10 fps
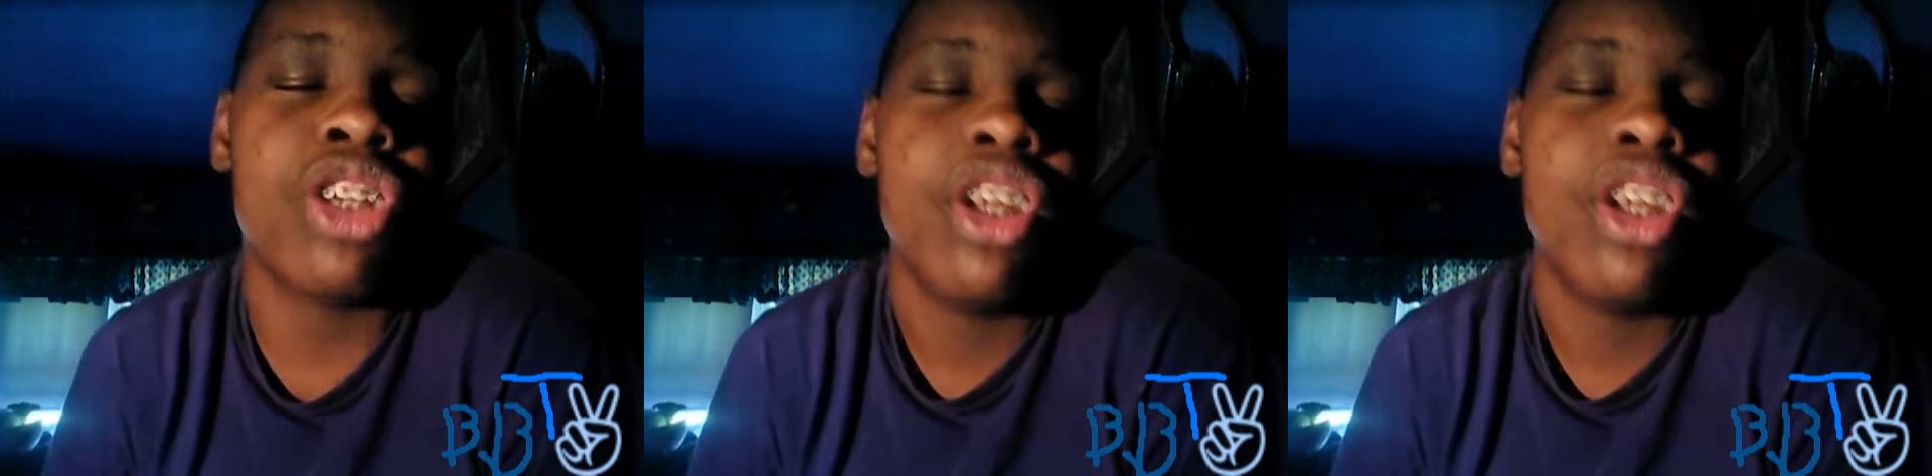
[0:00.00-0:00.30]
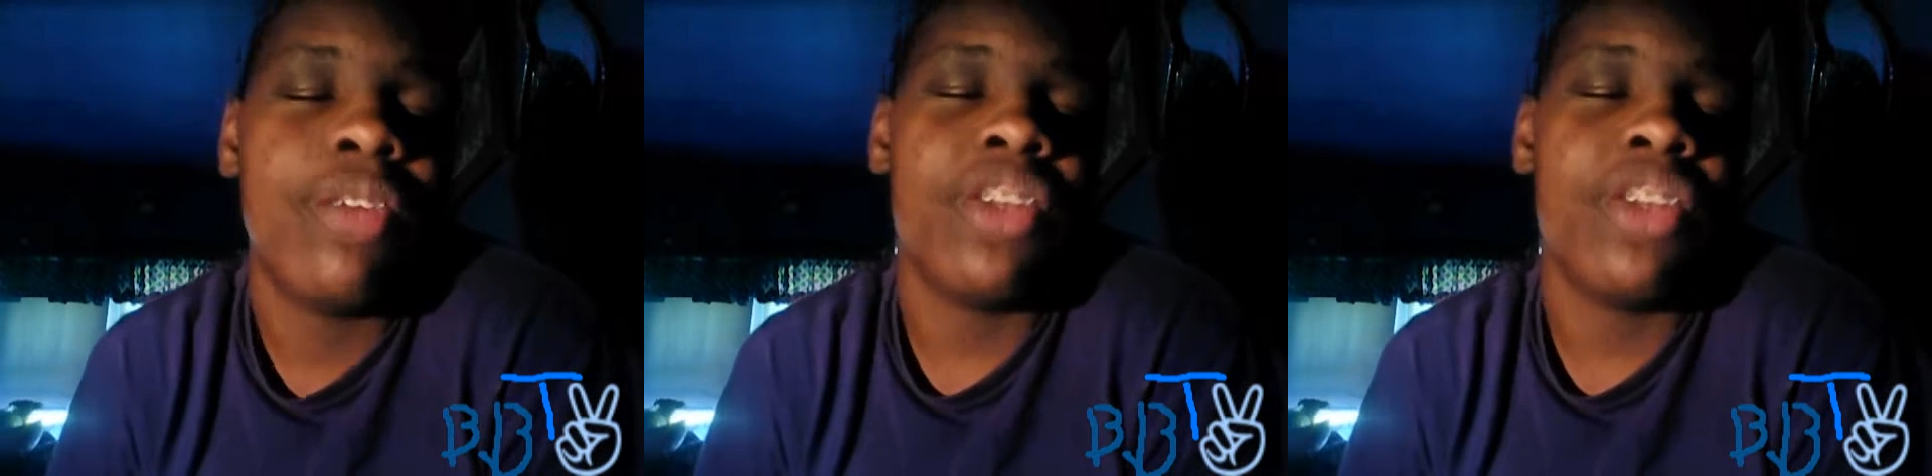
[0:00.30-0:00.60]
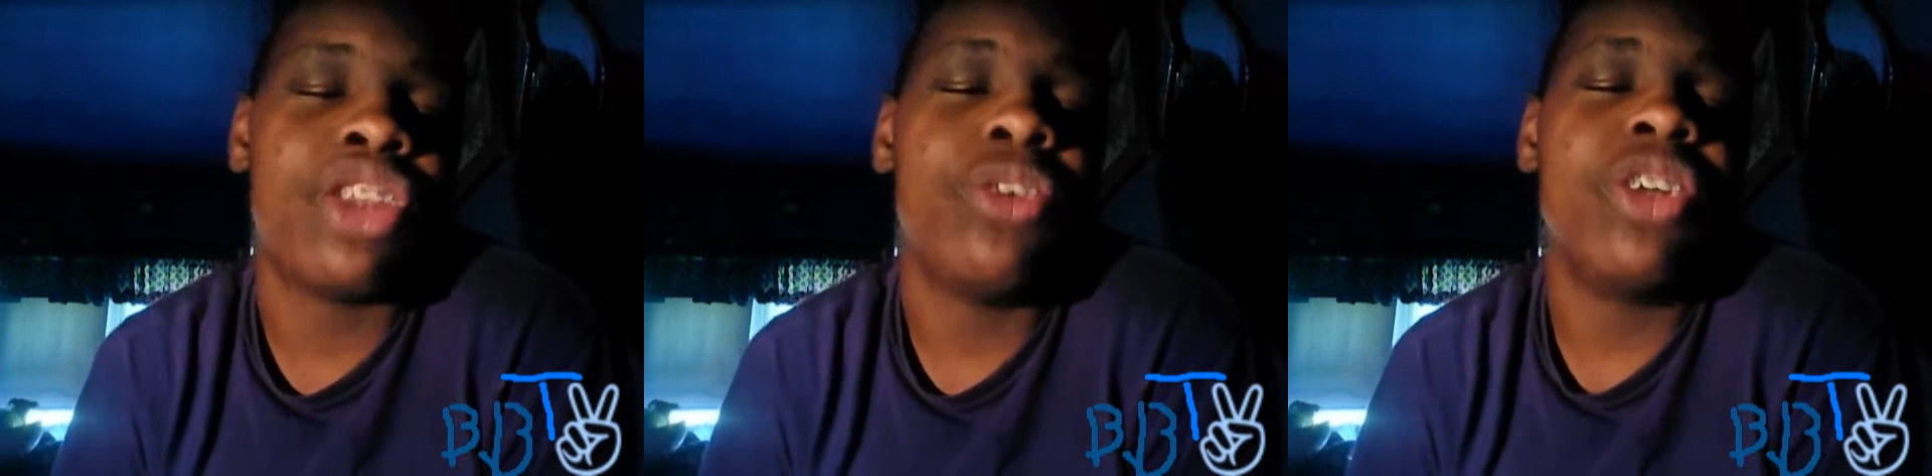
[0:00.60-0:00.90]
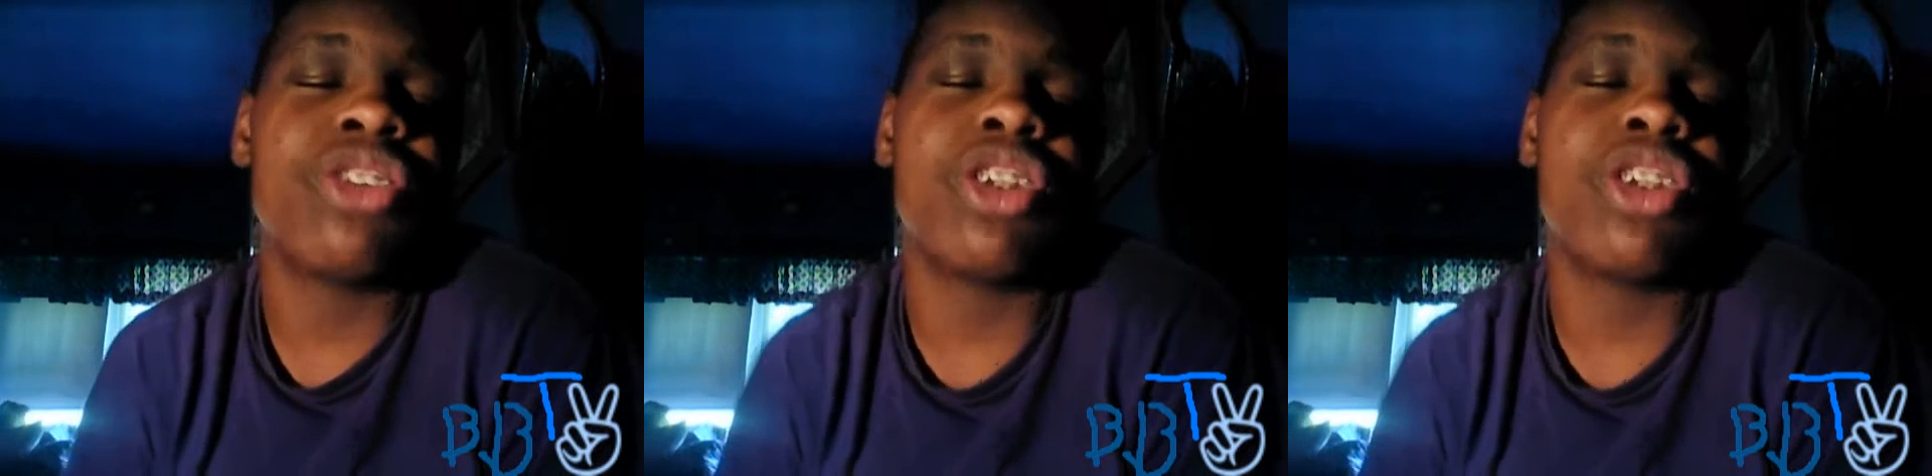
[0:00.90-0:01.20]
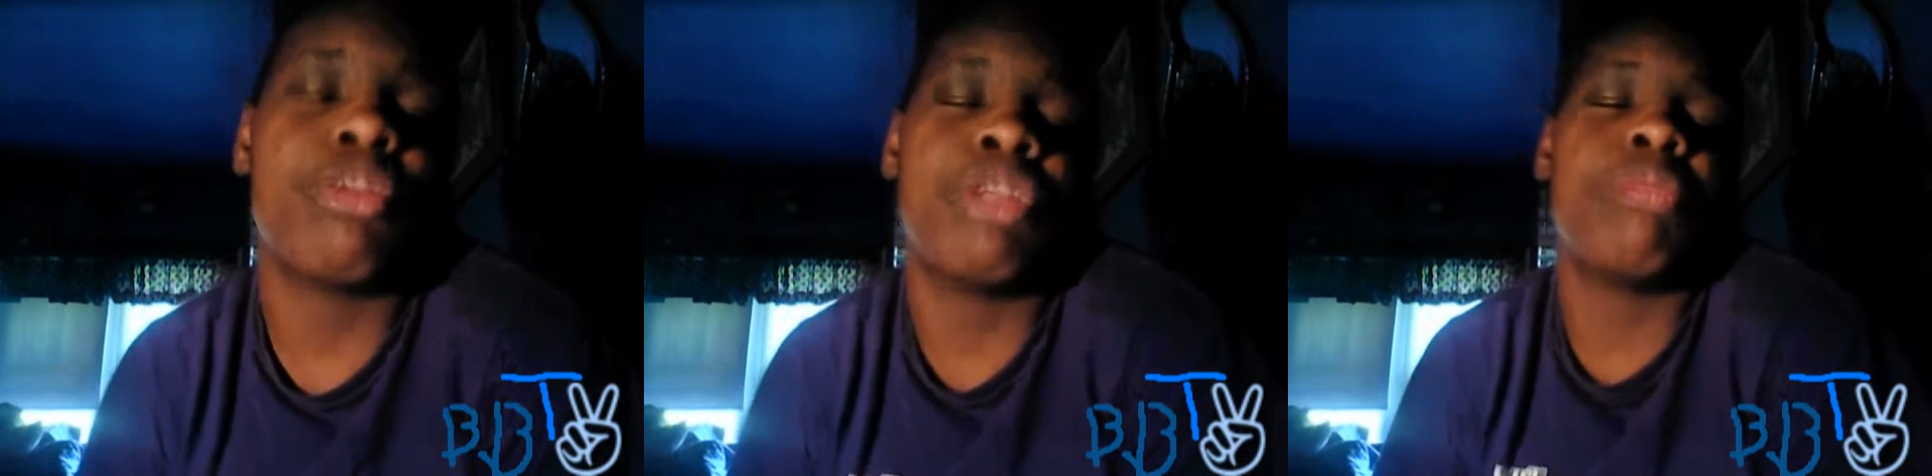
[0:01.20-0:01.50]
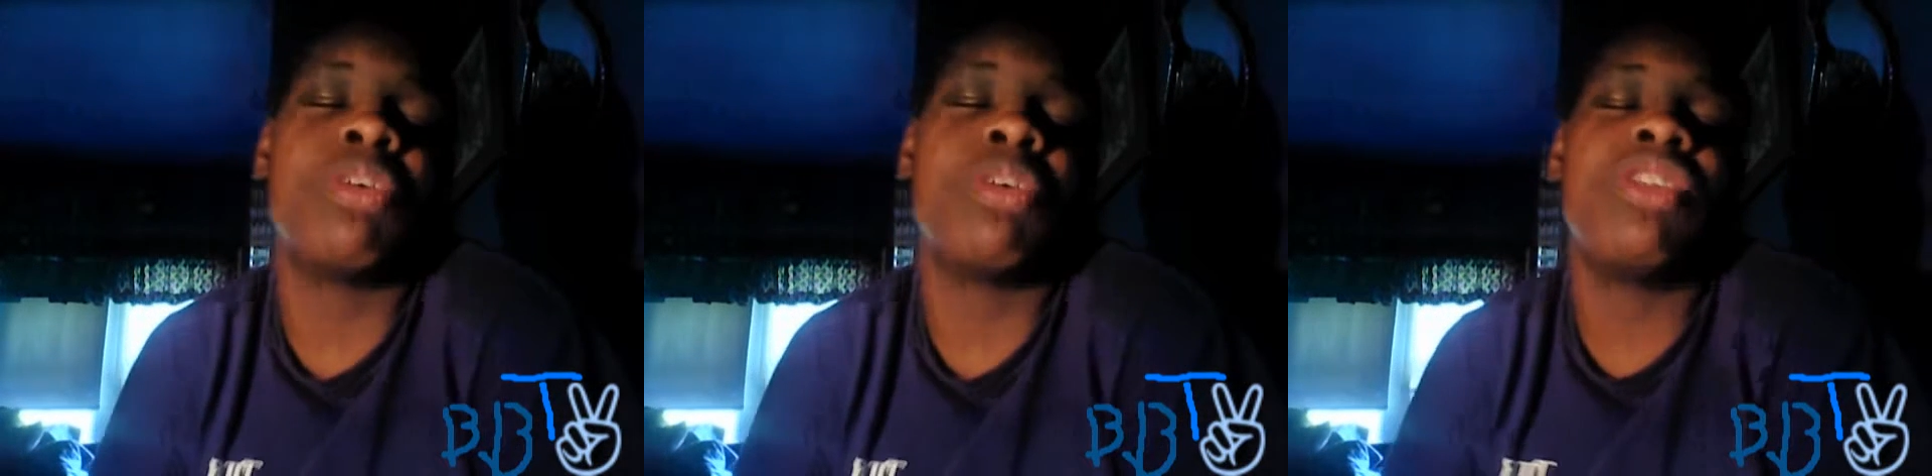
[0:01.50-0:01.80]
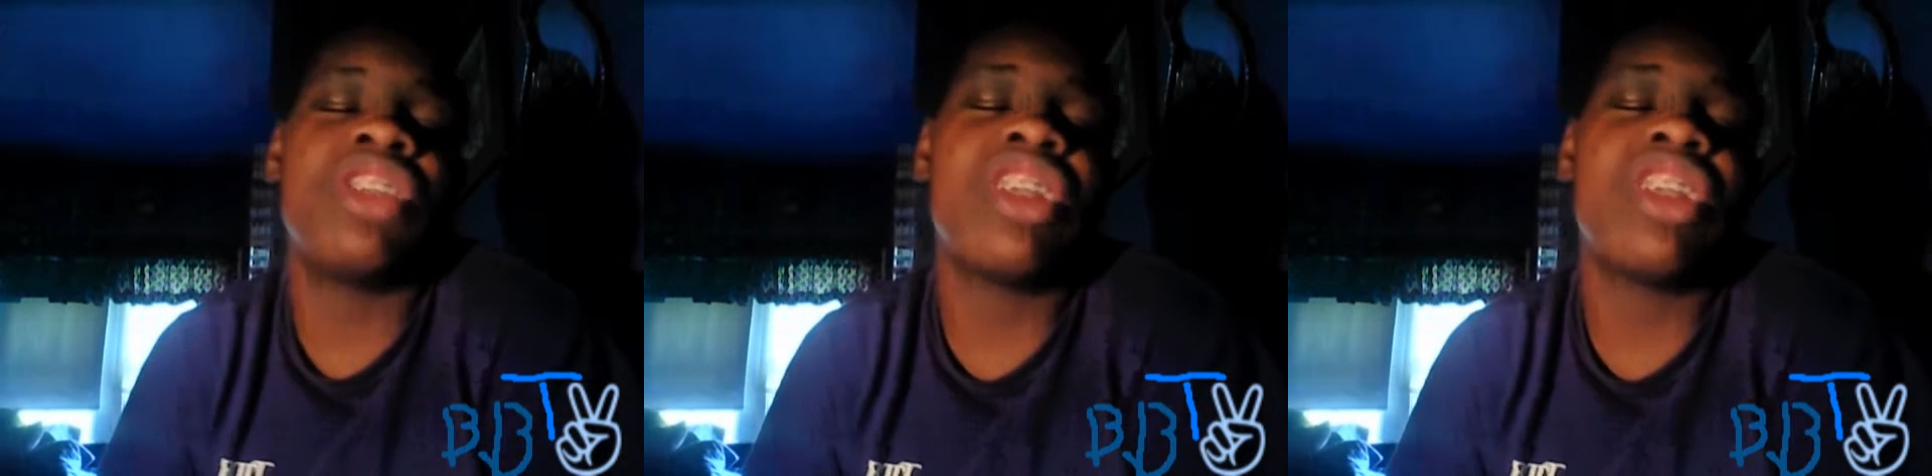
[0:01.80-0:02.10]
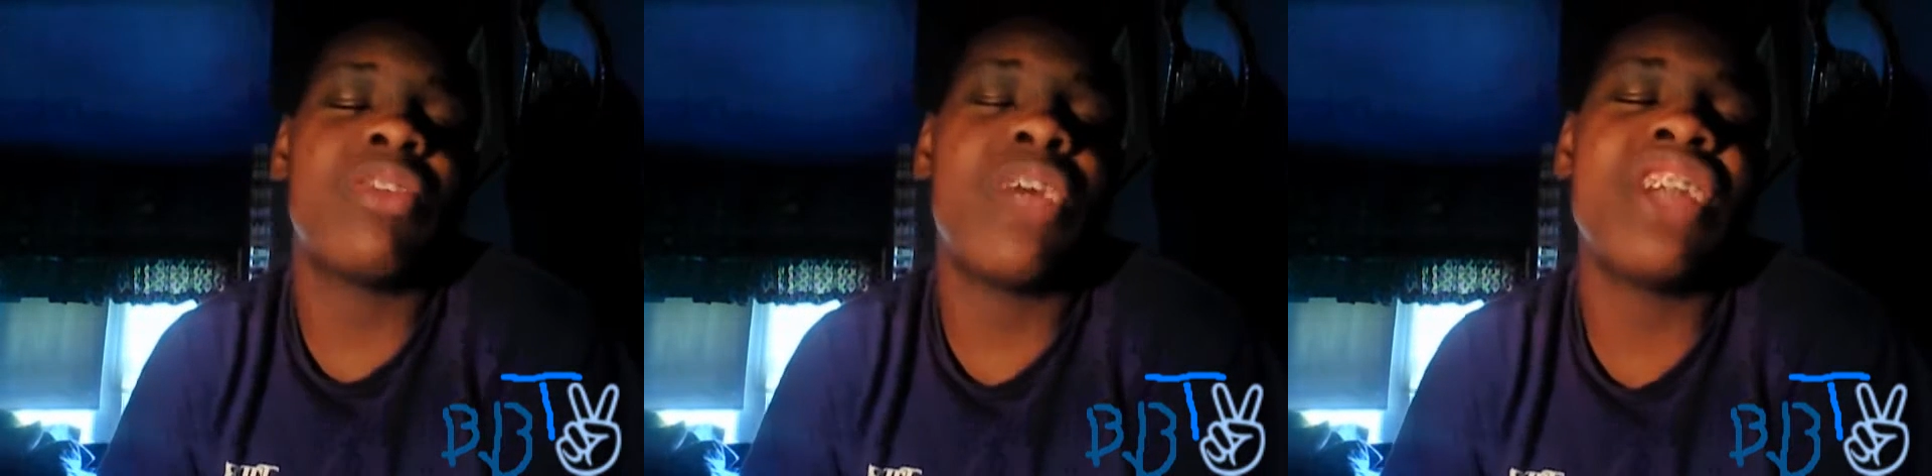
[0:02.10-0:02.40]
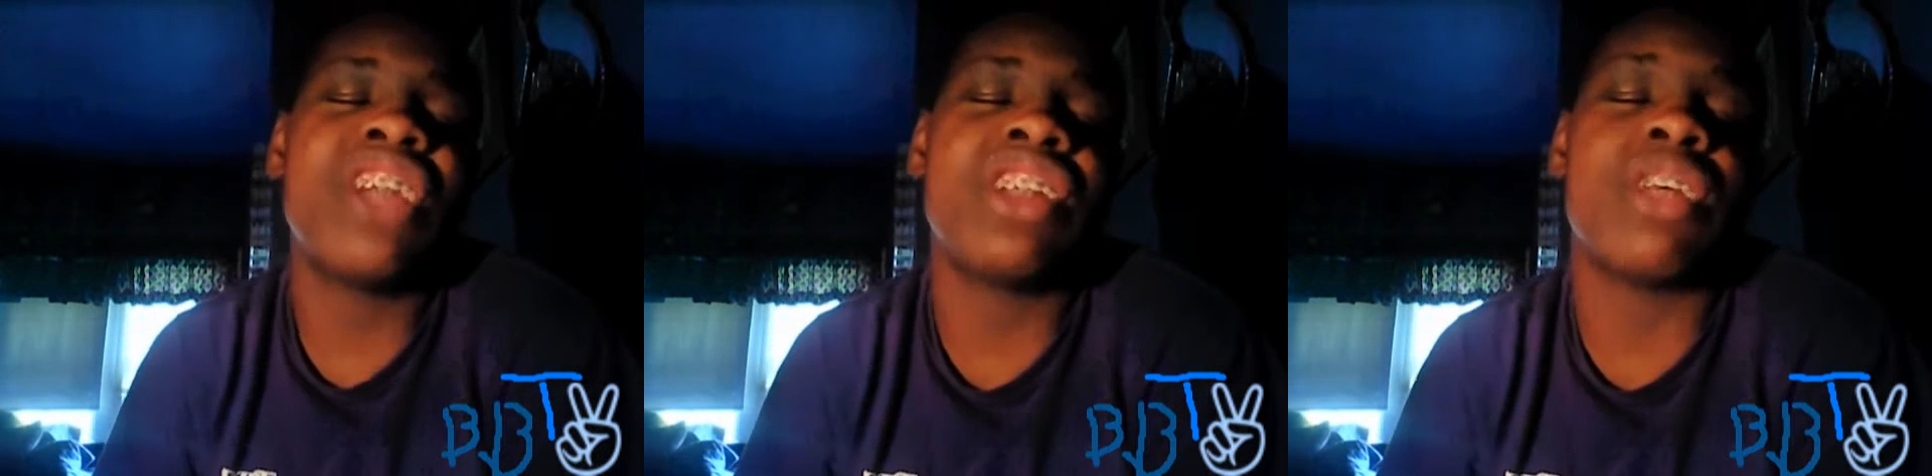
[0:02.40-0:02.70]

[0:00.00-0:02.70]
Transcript: with 200 other people just watching a